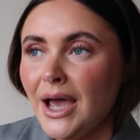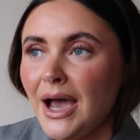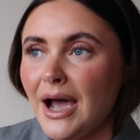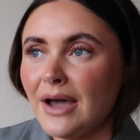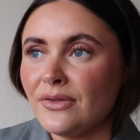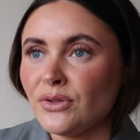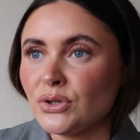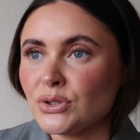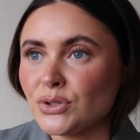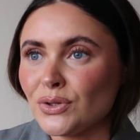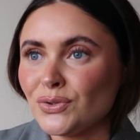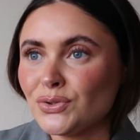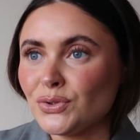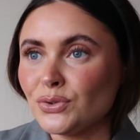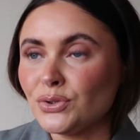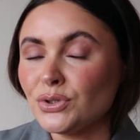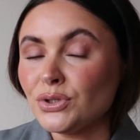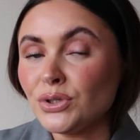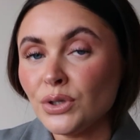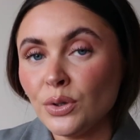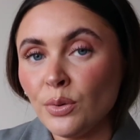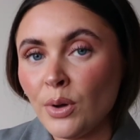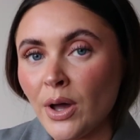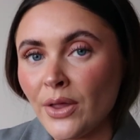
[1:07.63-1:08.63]
And there's also
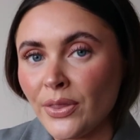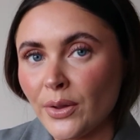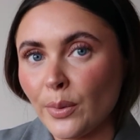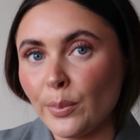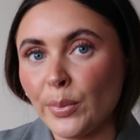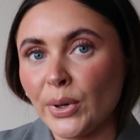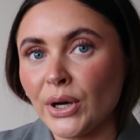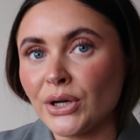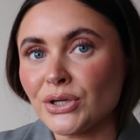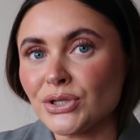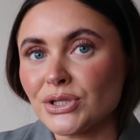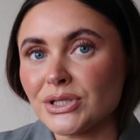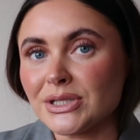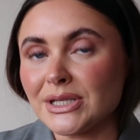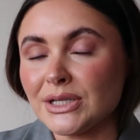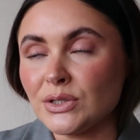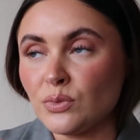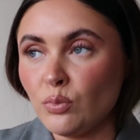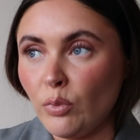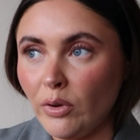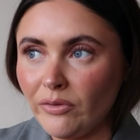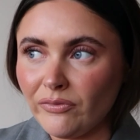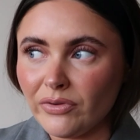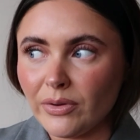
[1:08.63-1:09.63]
two other
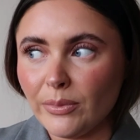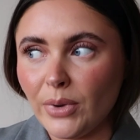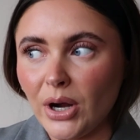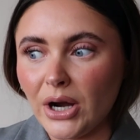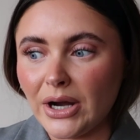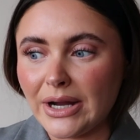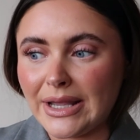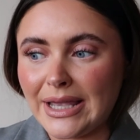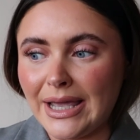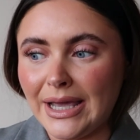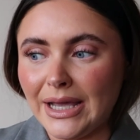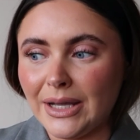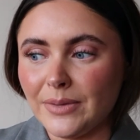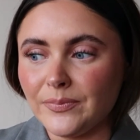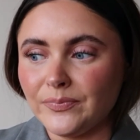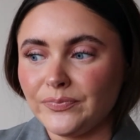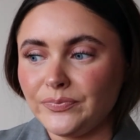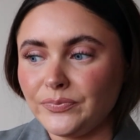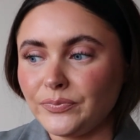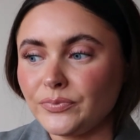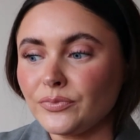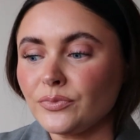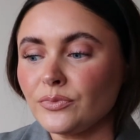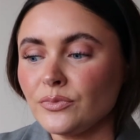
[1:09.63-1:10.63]
purchases, one from Arket,
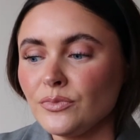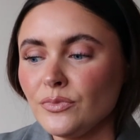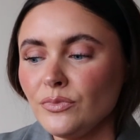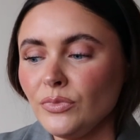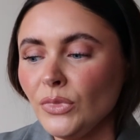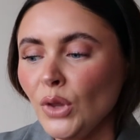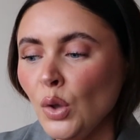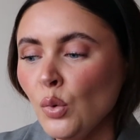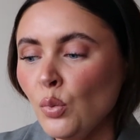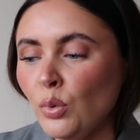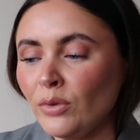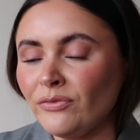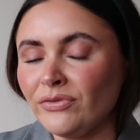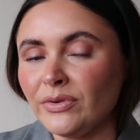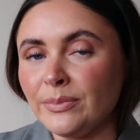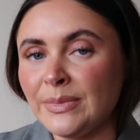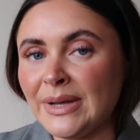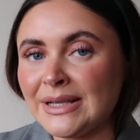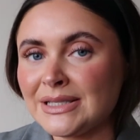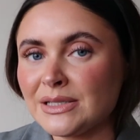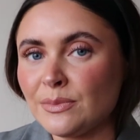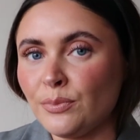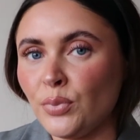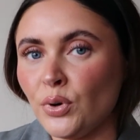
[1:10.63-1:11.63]
one from
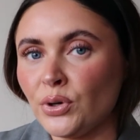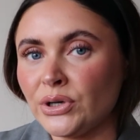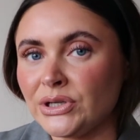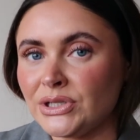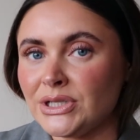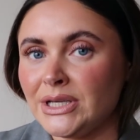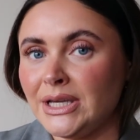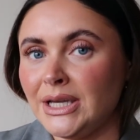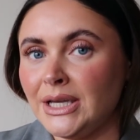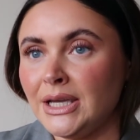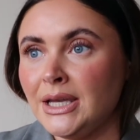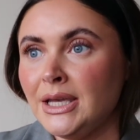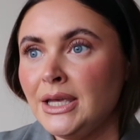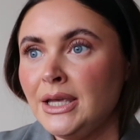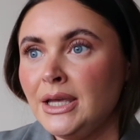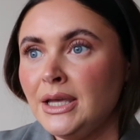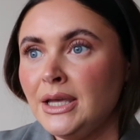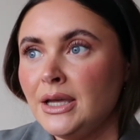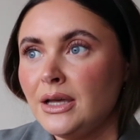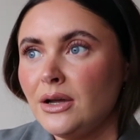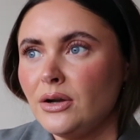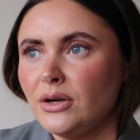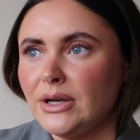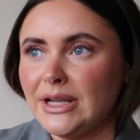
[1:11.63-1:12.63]
Net-a-Porter,
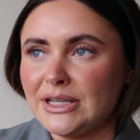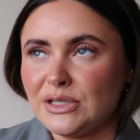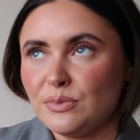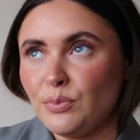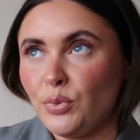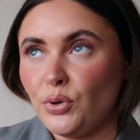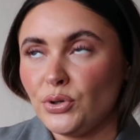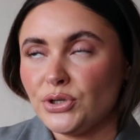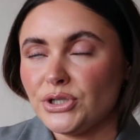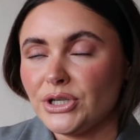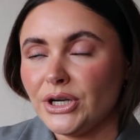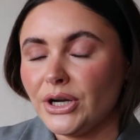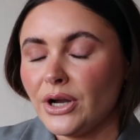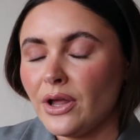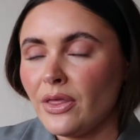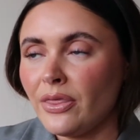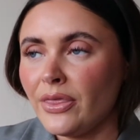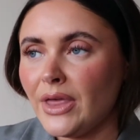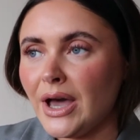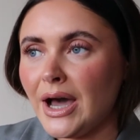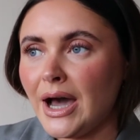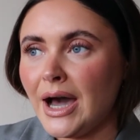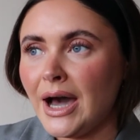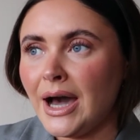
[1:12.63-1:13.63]

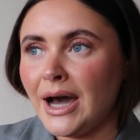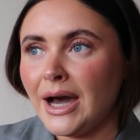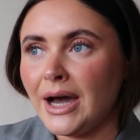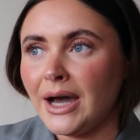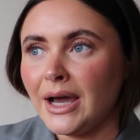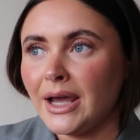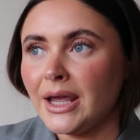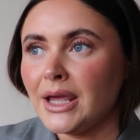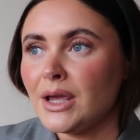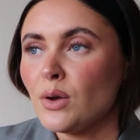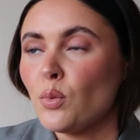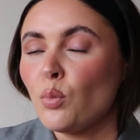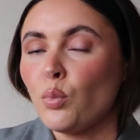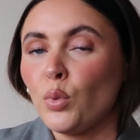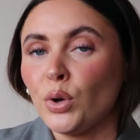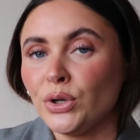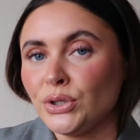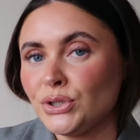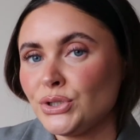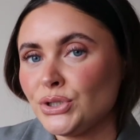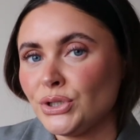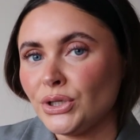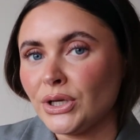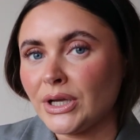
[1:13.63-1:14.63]
that I
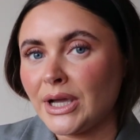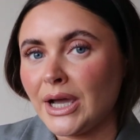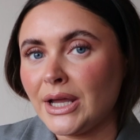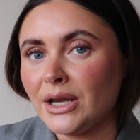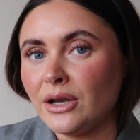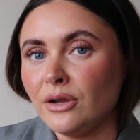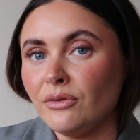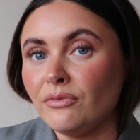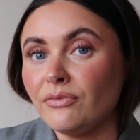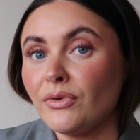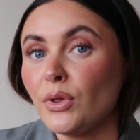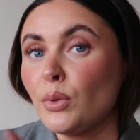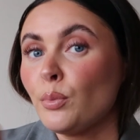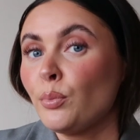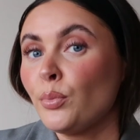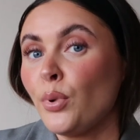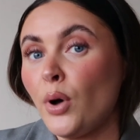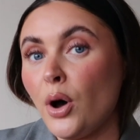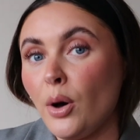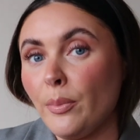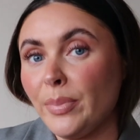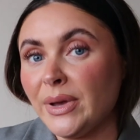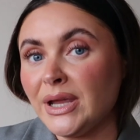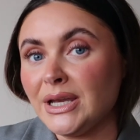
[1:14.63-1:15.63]
want to kind of
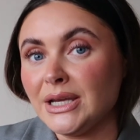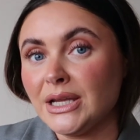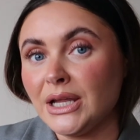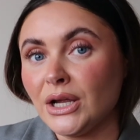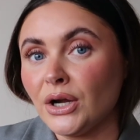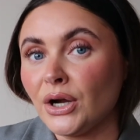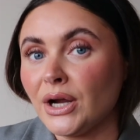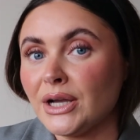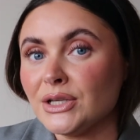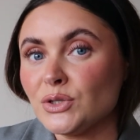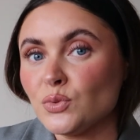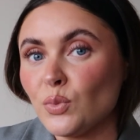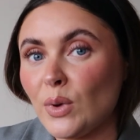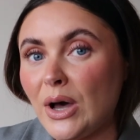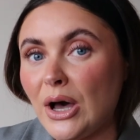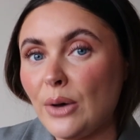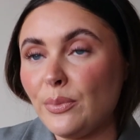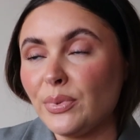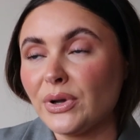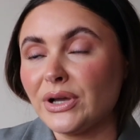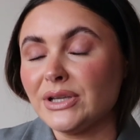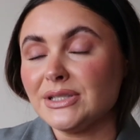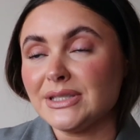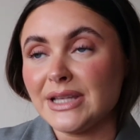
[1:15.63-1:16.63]
pop in here as well,
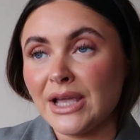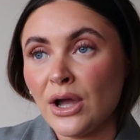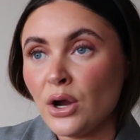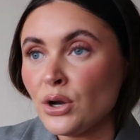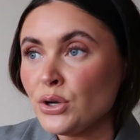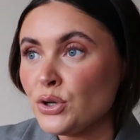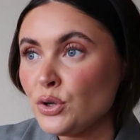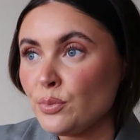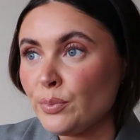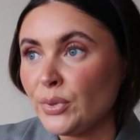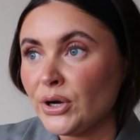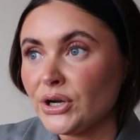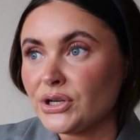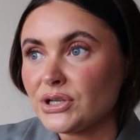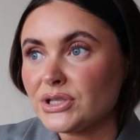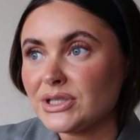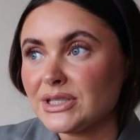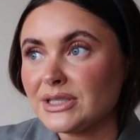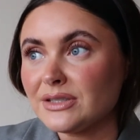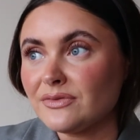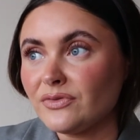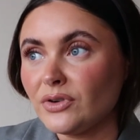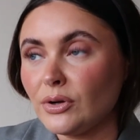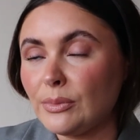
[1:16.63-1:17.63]
because they are new
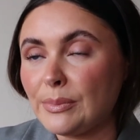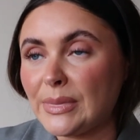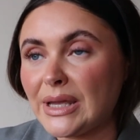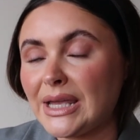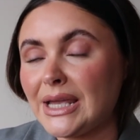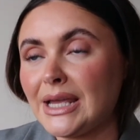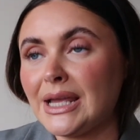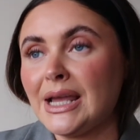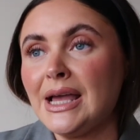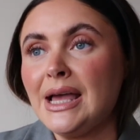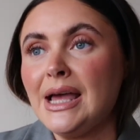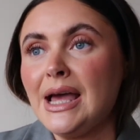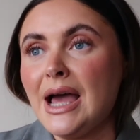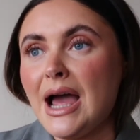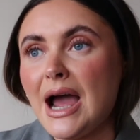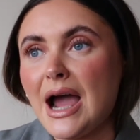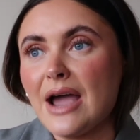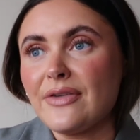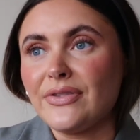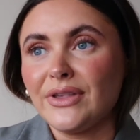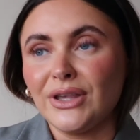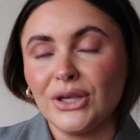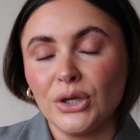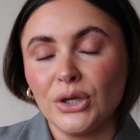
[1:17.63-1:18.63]
purchases for me.
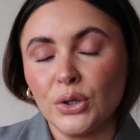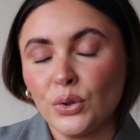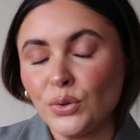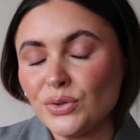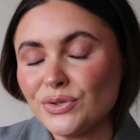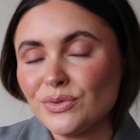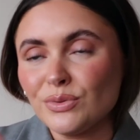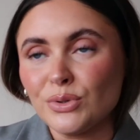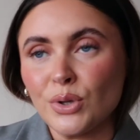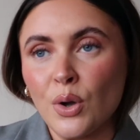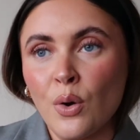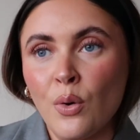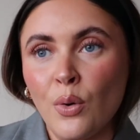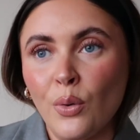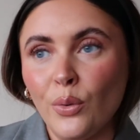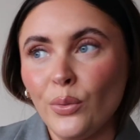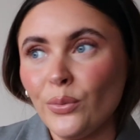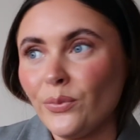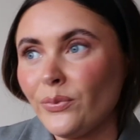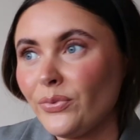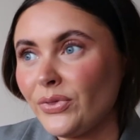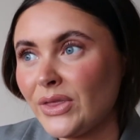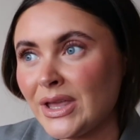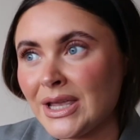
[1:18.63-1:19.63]
I think it goes with the
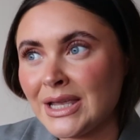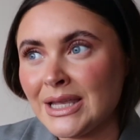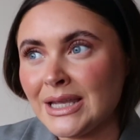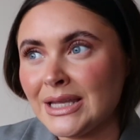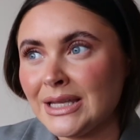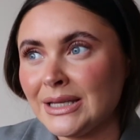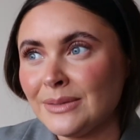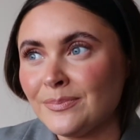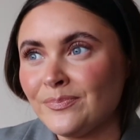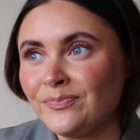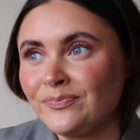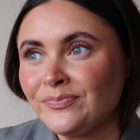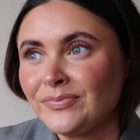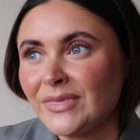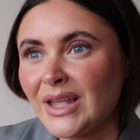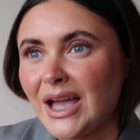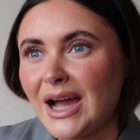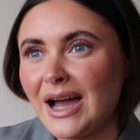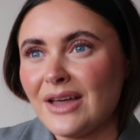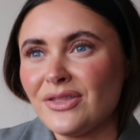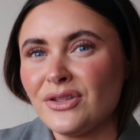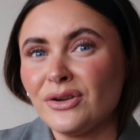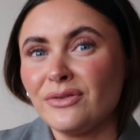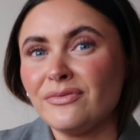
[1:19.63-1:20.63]
whole theme,
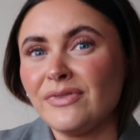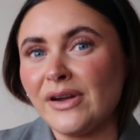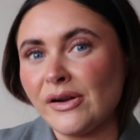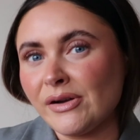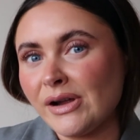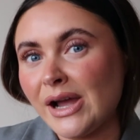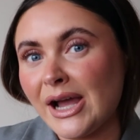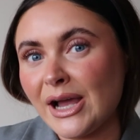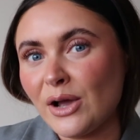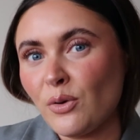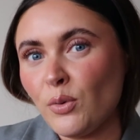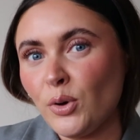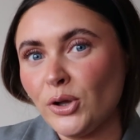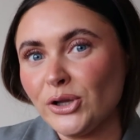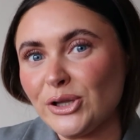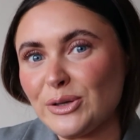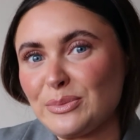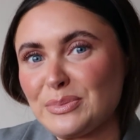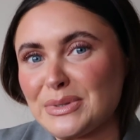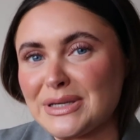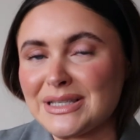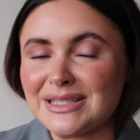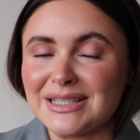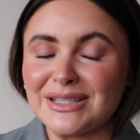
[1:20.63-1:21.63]
and they're very high quality
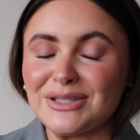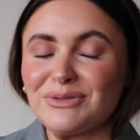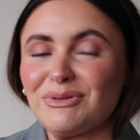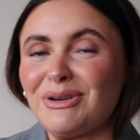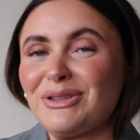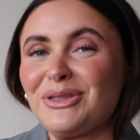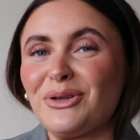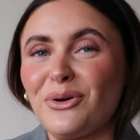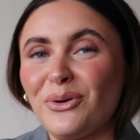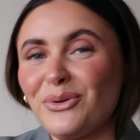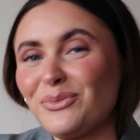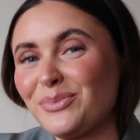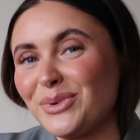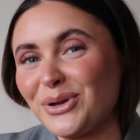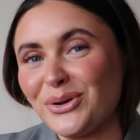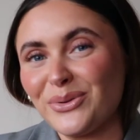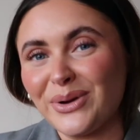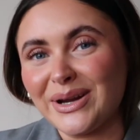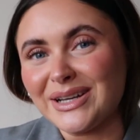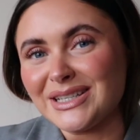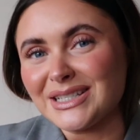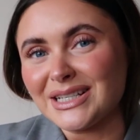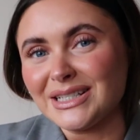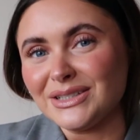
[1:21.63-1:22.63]
pieces, so I thought it would be
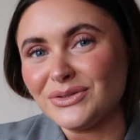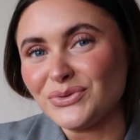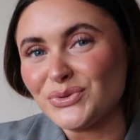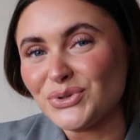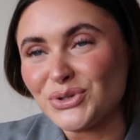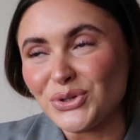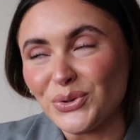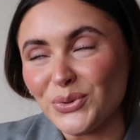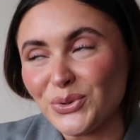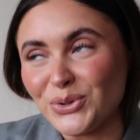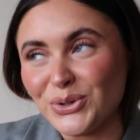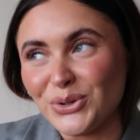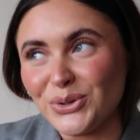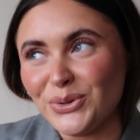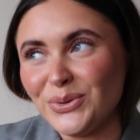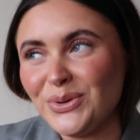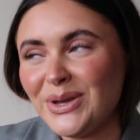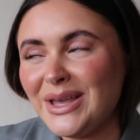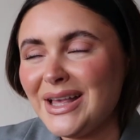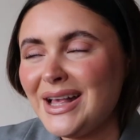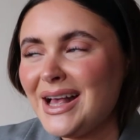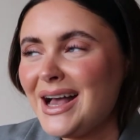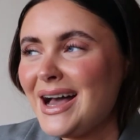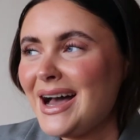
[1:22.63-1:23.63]
great to kind of show
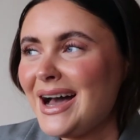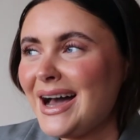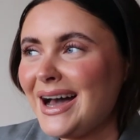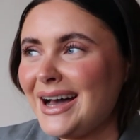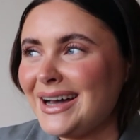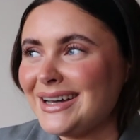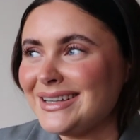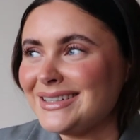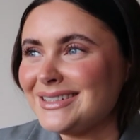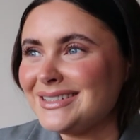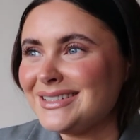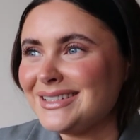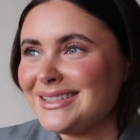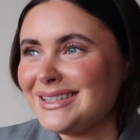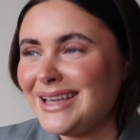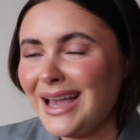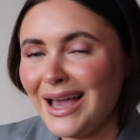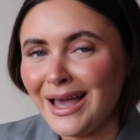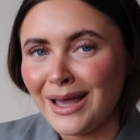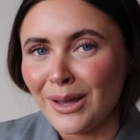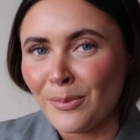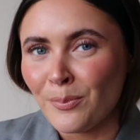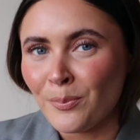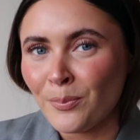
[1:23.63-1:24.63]
you. And
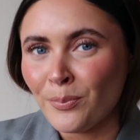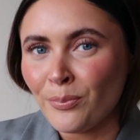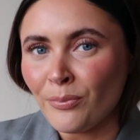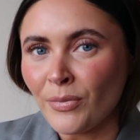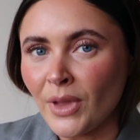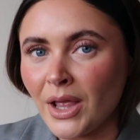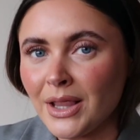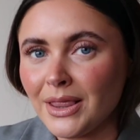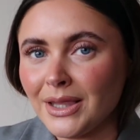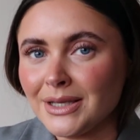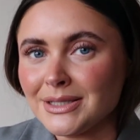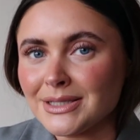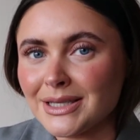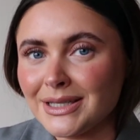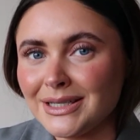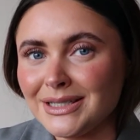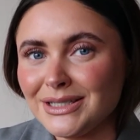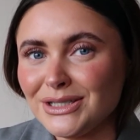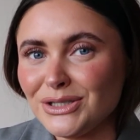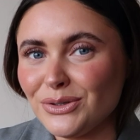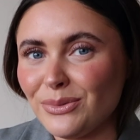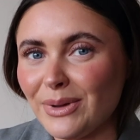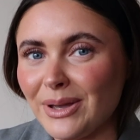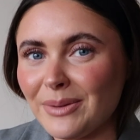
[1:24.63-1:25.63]
yeah, let's get
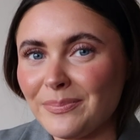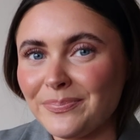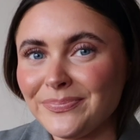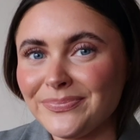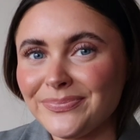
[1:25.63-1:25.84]
into it.